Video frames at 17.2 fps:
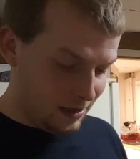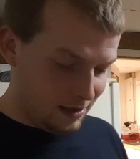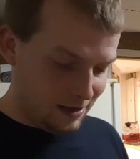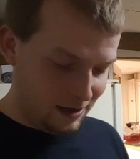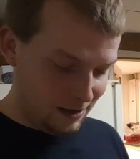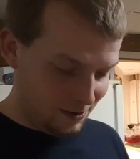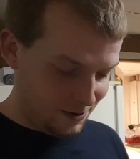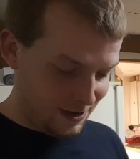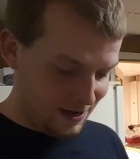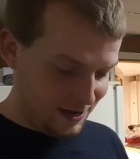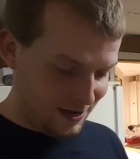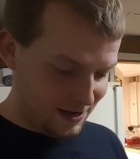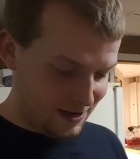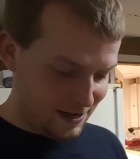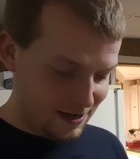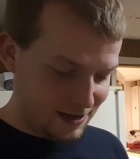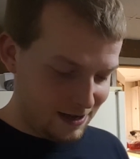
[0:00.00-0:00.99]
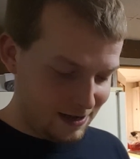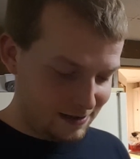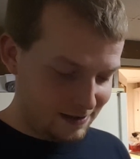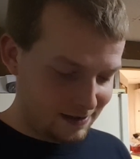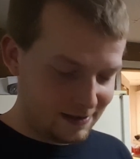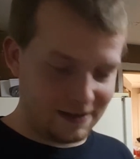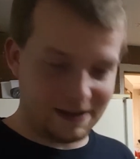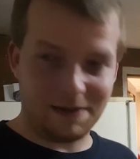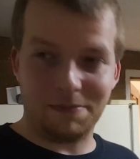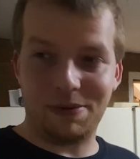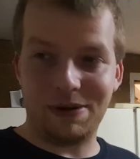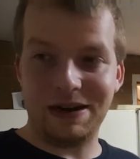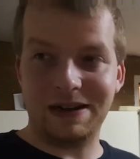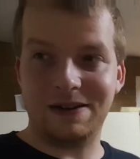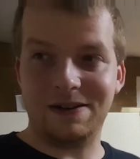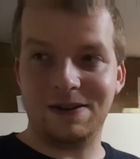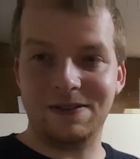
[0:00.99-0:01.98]
Anyway, to take a
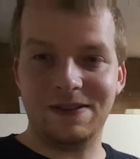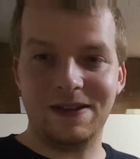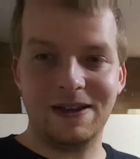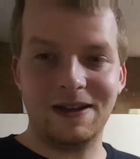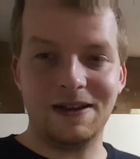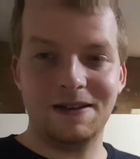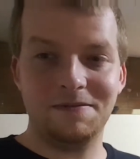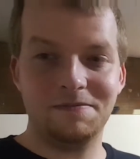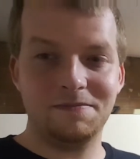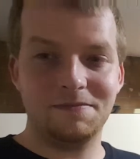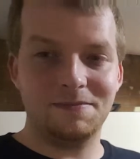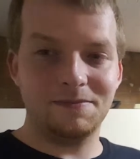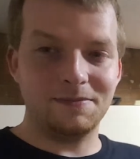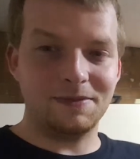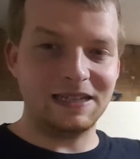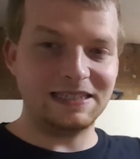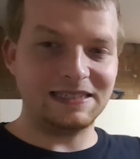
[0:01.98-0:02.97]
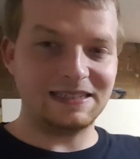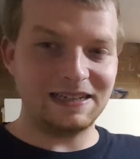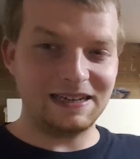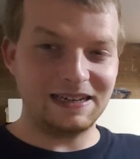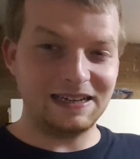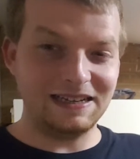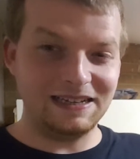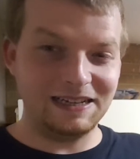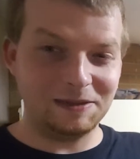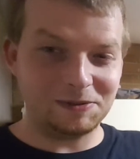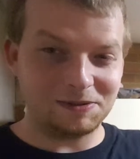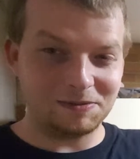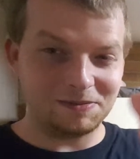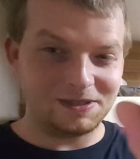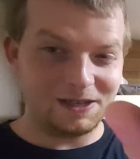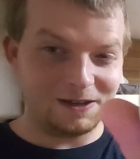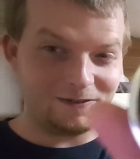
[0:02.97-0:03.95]
break on that, let's dip
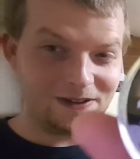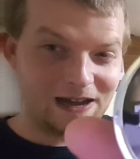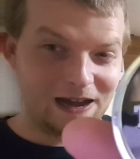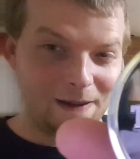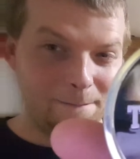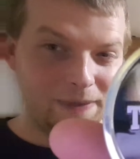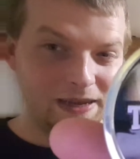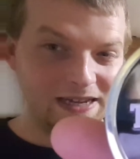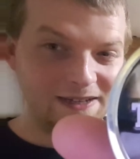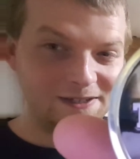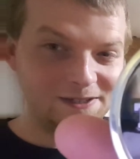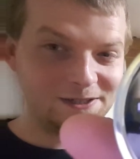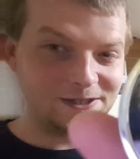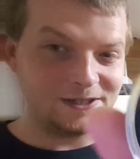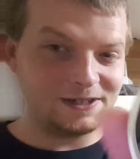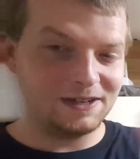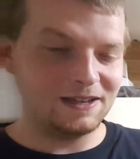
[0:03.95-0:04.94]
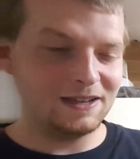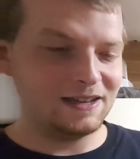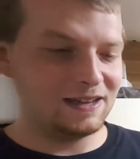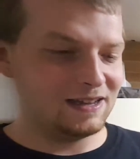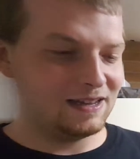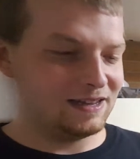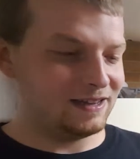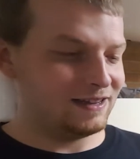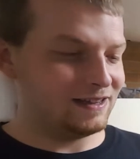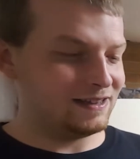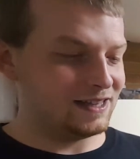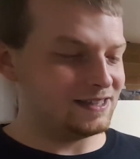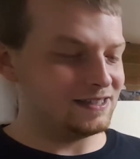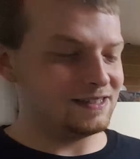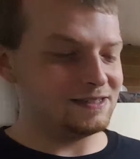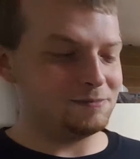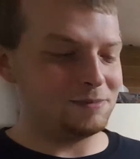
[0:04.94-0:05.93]
some Tough Guy Peach.
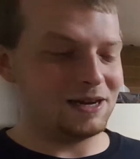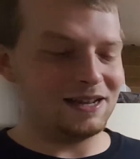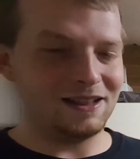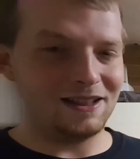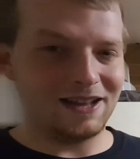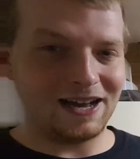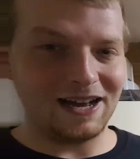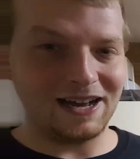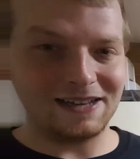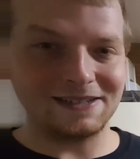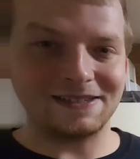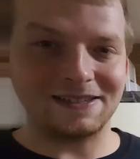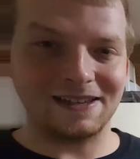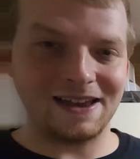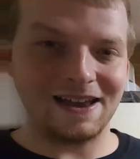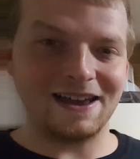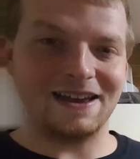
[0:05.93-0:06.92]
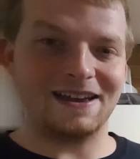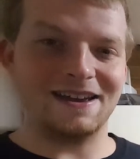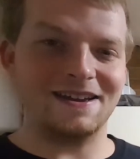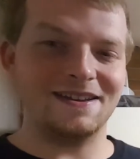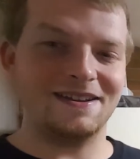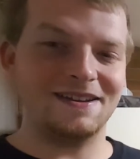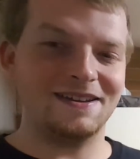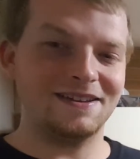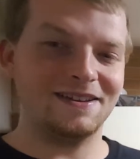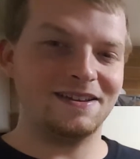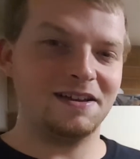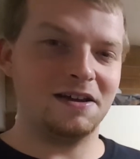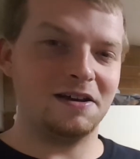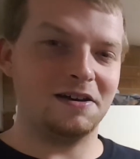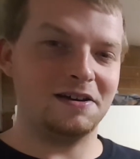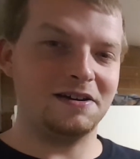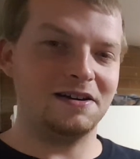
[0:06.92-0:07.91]
This is my last can
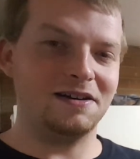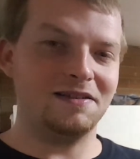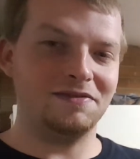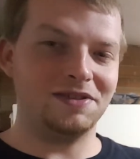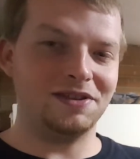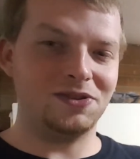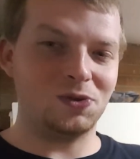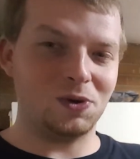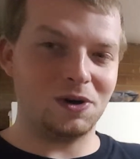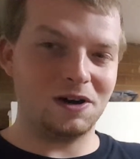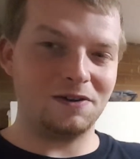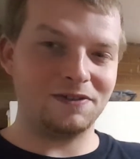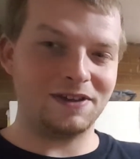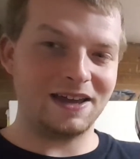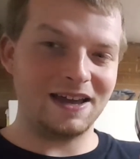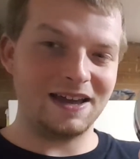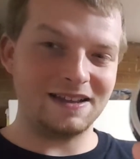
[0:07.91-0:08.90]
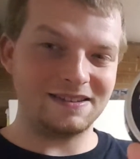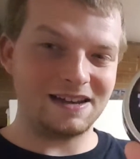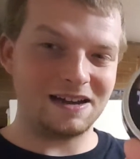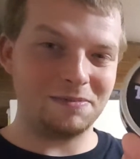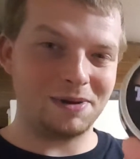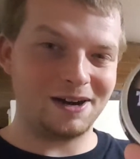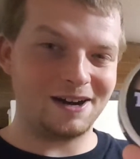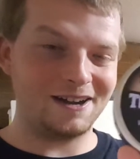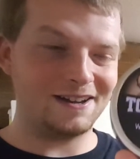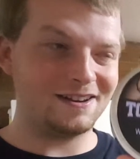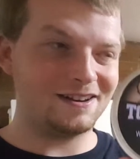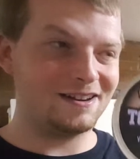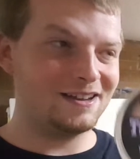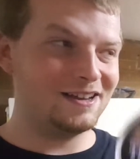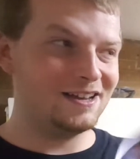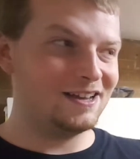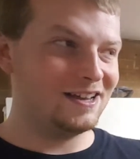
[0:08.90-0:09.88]
of the 12 cans I bought,
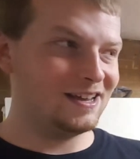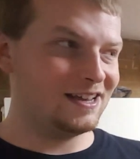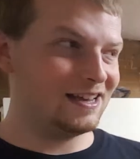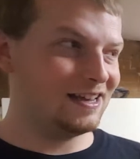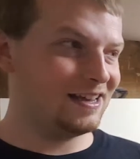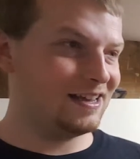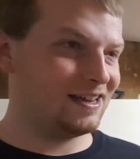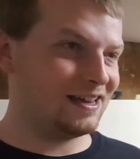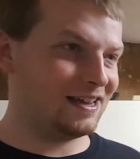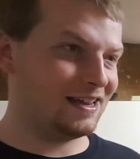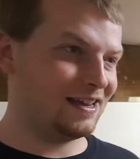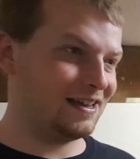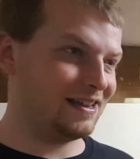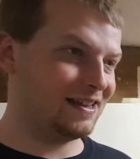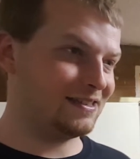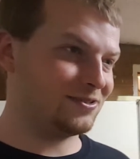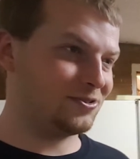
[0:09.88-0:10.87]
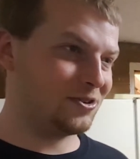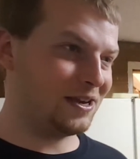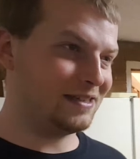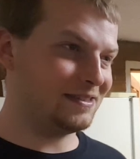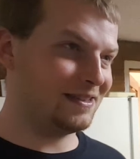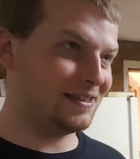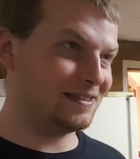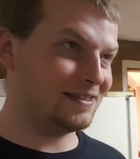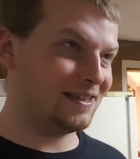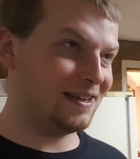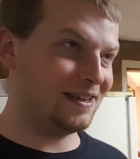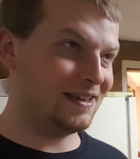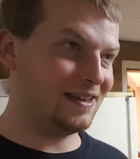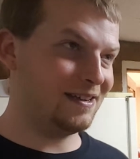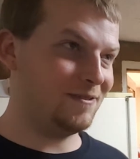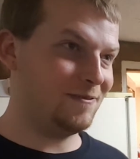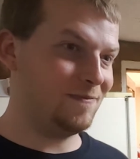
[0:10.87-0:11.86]
and that's crazy to
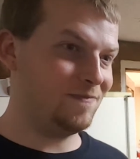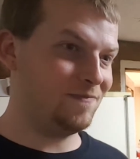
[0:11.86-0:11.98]
say.